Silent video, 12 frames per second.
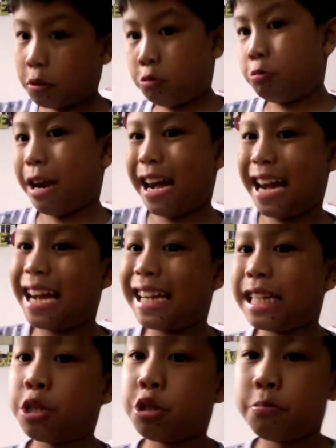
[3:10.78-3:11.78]

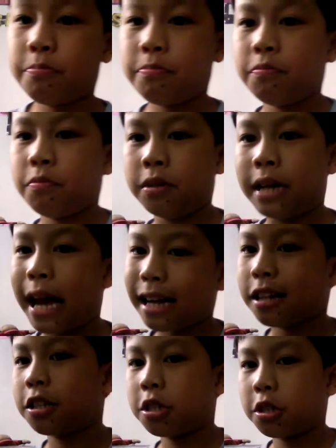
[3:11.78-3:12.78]
Right.
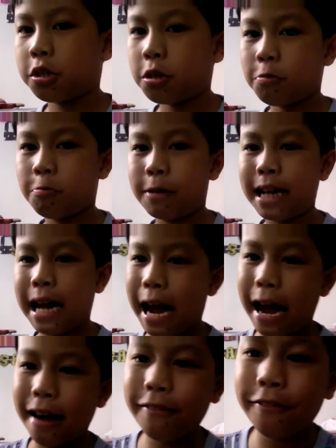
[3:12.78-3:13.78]
Next, we
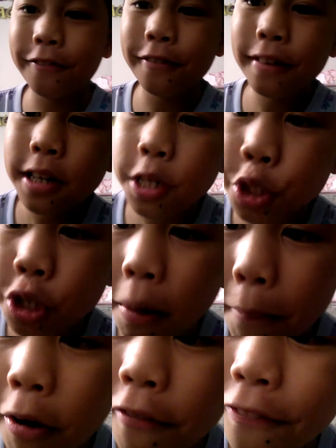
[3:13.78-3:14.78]
have
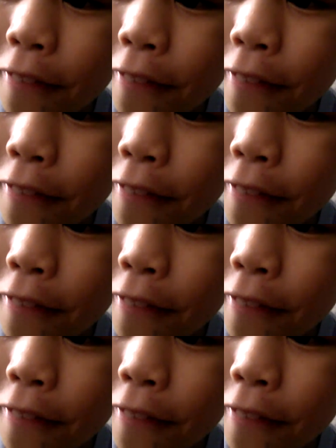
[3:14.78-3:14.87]
number